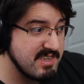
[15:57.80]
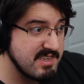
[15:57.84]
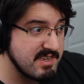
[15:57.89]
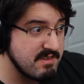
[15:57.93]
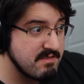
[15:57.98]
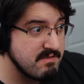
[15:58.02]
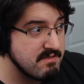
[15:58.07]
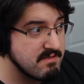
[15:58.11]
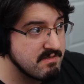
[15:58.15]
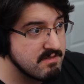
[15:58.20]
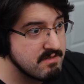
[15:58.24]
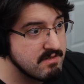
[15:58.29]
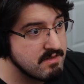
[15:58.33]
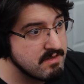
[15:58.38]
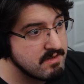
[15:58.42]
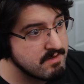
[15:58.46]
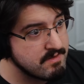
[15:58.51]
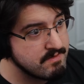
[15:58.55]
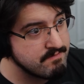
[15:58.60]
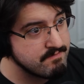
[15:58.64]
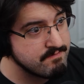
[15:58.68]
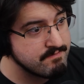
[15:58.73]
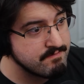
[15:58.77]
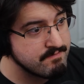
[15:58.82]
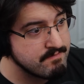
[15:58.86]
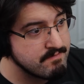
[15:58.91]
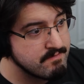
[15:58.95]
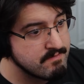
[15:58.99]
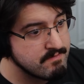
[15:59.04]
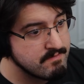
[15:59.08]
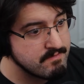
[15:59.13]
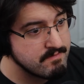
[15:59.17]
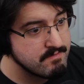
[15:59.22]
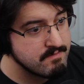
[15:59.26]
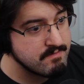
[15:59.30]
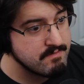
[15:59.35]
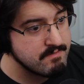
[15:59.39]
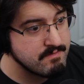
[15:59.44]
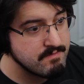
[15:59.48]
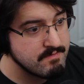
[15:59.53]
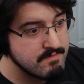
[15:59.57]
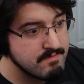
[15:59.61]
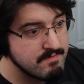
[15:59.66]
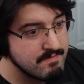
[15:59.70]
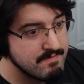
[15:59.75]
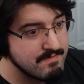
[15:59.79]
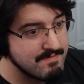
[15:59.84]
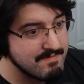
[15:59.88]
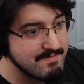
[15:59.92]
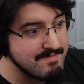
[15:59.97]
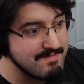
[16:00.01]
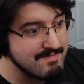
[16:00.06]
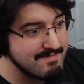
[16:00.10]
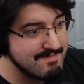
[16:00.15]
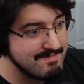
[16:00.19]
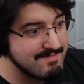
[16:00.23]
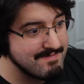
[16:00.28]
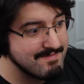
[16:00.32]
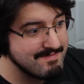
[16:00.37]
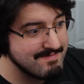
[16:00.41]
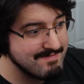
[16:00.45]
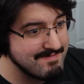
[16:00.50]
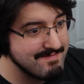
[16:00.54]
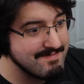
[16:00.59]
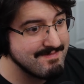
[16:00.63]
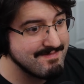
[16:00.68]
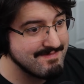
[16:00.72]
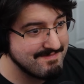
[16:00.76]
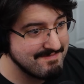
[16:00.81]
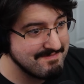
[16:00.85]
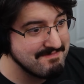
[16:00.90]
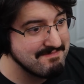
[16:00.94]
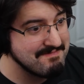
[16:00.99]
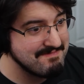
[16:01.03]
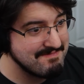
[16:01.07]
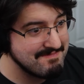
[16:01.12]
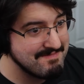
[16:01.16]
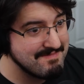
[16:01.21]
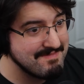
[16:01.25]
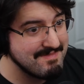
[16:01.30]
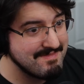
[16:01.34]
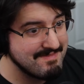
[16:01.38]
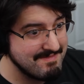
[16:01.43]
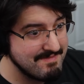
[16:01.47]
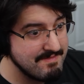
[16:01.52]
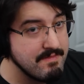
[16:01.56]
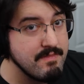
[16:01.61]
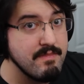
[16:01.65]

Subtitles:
And if you want to collect them, go to town. They make for a great painting project, too.